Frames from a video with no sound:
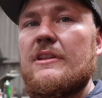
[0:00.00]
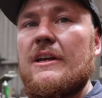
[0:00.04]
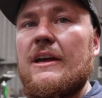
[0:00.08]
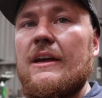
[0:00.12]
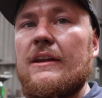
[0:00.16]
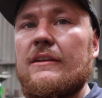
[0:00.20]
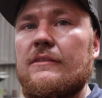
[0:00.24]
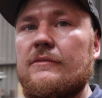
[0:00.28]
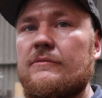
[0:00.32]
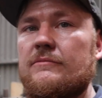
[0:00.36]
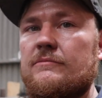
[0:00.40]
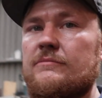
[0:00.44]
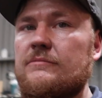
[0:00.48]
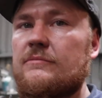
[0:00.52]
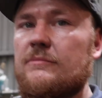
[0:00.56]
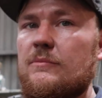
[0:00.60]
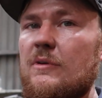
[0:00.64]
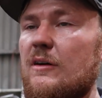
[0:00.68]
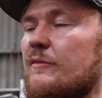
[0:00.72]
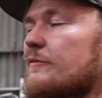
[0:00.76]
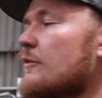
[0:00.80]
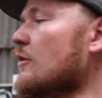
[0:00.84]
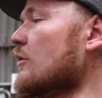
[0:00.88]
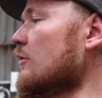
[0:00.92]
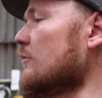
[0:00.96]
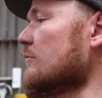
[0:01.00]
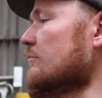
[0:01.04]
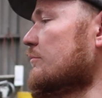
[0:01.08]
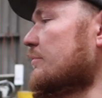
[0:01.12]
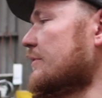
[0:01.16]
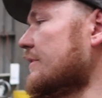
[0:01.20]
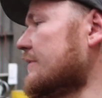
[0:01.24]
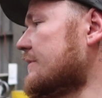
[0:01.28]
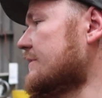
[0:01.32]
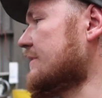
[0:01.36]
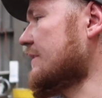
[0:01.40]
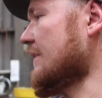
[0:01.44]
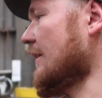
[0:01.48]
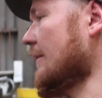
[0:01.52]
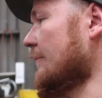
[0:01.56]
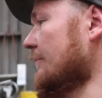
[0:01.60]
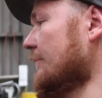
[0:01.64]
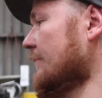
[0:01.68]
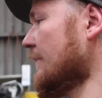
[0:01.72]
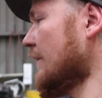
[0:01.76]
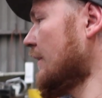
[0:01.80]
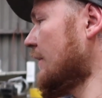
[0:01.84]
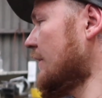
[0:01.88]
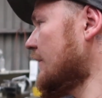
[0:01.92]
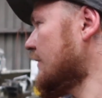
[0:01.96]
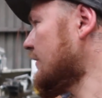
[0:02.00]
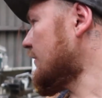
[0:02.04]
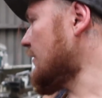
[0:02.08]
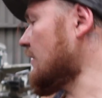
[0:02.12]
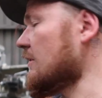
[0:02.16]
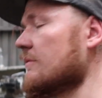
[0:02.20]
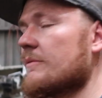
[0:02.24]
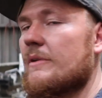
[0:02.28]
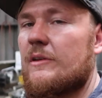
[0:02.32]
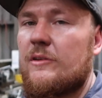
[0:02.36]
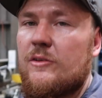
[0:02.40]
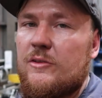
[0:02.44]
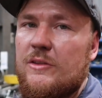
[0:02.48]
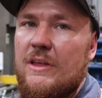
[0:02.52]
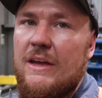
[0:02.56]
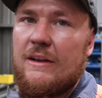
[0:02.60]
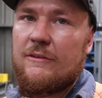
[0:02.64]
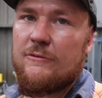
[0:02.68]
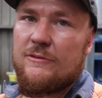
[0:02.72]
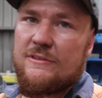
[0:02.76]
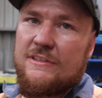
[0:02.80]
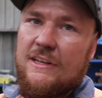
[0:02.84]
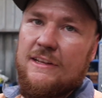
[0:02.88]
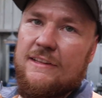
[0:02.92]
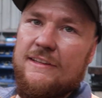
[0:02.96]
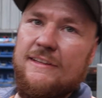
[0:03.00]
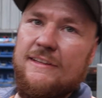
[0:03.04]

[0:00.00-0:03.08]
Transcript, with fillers: that. My fault, but um, yeah, redo that and start